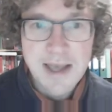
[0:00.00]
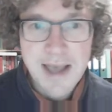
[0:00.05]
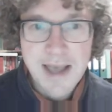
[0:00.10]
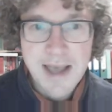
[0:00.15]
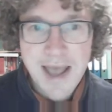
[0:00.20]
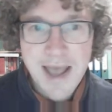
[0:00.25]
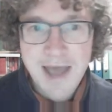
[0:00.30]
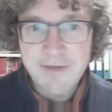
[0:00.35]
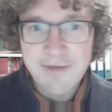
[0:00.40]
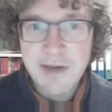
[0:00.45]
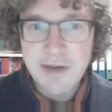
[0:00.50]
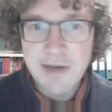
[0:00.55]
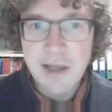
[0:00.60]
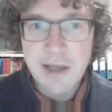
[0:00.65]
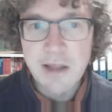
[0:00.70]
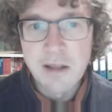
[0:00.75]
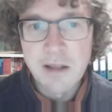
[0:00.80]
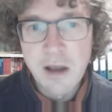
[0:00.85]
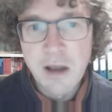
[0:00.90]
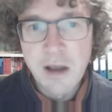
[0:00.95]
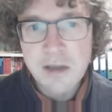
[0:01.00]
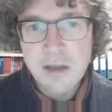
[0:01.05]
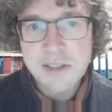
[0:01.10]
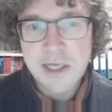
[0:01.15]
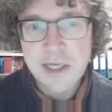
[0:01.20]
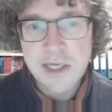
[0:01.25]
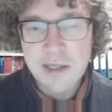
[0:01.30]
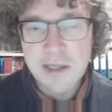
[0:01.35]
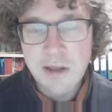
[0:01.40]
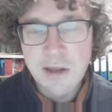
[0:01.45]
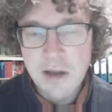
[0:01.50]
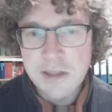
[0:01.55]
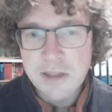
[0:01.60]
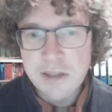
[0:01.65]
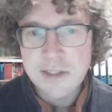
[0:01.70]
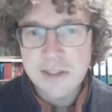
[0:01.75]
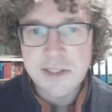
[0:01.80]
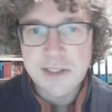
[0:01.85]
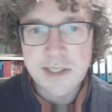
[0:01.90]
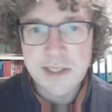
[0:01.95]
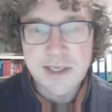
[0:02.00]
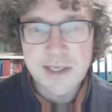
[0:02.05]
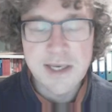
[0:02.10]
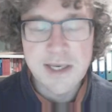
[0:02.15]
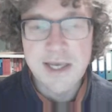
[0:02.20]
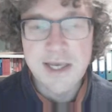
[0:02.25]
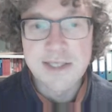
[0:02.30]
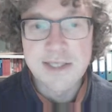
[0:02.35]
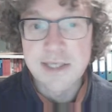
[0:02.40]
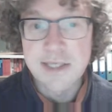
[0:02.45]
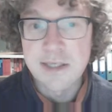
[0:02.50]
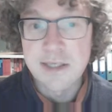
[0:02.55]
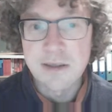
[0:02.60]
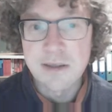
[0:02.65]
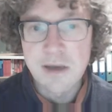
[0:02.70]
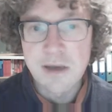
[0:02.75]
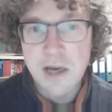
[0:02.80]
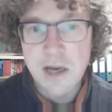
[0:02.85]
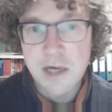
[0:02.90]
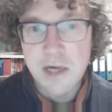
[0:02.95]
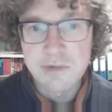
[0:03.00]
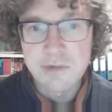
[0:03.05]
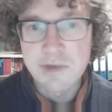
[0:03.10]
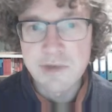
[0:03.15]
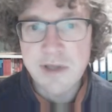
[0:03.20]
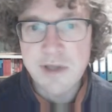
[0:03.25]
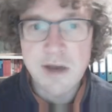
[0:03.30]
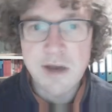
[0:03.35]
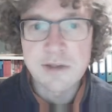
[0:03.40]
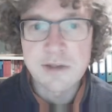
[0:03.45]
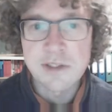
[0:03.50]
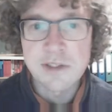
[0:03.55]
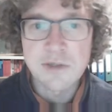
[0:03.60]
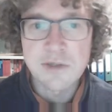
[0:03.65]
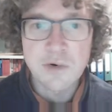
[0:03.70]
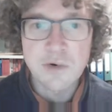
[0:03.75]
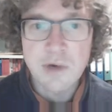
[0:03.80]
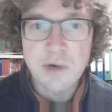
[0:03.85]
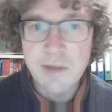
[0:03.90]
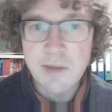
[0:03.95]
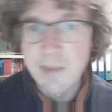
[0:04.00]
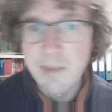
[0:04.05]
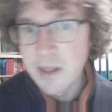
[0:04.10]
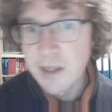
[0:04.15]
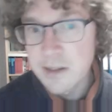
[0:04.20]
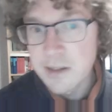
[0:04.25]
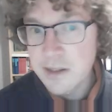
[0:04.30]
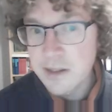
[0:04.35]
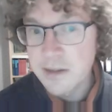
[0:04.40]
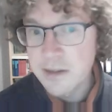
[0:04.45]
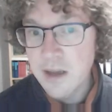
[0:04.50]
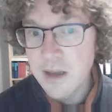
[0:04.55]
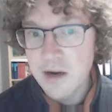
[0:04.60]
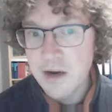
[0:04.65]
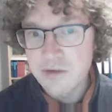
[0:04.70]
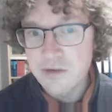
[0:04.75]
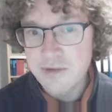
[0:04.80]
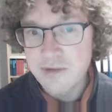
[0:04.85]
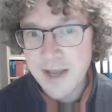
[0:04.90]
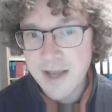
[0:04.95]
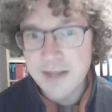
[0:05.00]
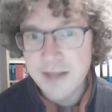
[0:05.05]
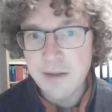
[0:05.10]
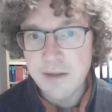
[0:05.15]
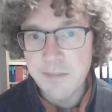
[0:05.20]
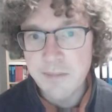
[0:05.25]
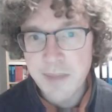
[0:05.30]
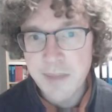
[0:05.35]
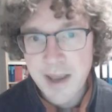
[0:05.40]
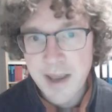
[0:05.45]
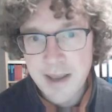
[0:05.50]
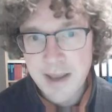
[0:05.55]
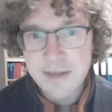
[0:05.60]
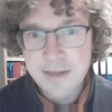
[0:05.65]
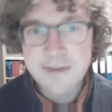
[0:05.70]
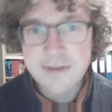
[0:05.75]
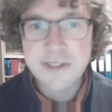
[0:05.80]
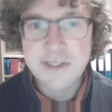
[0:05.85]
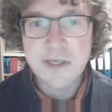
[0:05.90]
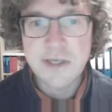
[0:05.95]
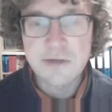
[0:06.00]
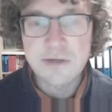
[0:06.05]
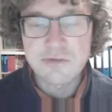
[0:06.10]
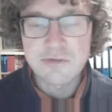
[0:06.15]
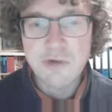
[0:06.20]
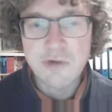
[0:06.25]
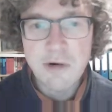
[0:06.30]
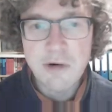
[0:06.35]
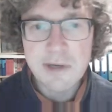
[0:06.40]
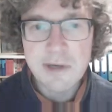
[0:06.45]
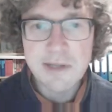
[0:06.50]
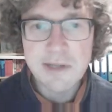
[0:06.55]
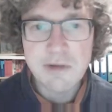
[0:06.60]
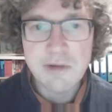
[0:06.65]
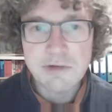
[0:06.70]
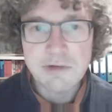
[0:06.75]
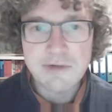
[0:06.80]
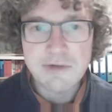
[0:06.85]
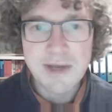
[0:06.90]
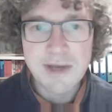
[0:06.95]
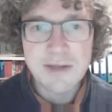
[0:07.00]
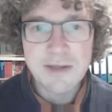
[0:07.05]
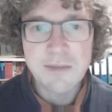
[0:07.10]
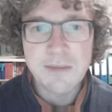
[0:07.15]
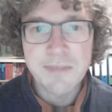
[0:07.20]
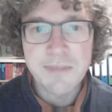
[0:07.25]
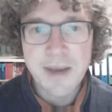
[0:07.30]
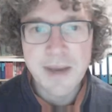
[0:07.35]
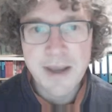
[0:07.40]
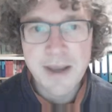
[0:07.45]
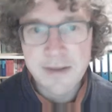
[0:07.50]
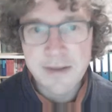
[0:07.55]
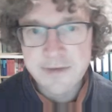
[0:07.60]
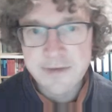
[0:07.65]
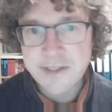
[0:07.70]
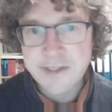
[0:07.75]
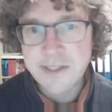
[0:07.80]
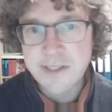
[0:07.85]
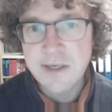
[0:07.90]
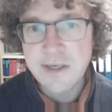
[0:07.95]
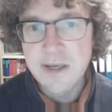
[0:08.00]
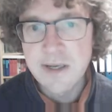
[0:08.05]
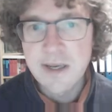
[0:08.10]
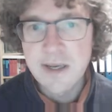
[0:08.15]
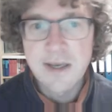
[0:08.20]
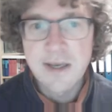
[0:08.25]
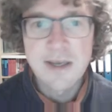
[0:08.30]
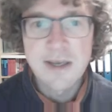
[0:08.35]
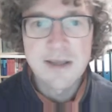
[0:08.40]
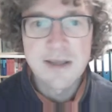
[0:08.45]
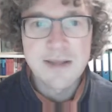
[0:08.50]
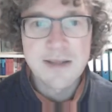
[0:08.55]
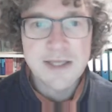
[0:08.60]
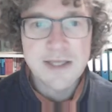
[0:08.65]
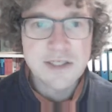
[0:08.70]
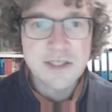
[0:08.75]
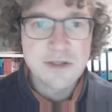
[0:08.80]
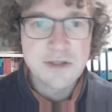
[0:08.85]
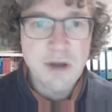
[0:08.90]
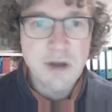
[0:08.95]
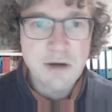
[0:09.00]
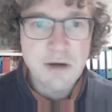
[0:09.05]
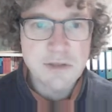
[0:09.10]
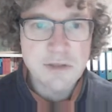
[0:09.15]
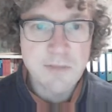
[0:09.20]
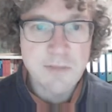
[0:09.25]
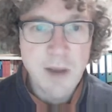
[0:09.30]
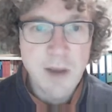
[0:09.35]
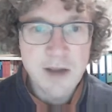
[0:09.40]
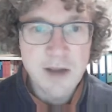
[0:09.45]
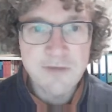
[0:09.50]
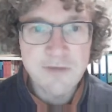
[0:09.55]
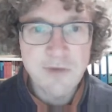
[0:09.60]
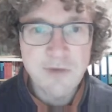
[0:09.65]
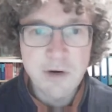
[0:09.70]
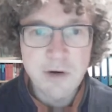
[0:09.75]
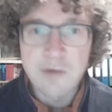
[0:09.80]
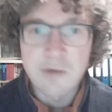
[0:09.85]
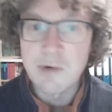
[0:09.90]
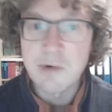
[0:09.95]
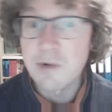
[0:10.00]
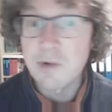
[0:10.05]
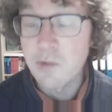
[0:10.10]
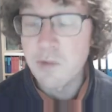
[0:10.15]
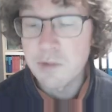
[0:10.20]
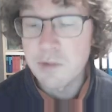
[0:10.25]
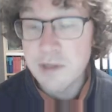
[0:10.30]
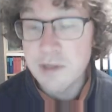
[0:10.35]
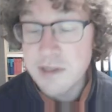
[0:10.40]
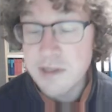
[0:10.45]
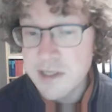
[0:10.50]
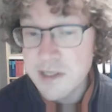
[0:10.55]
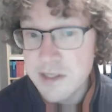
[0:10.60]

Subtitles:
having lots and lots, as in 100,000 or a million random paths, drawing those random paths that stocks might follow according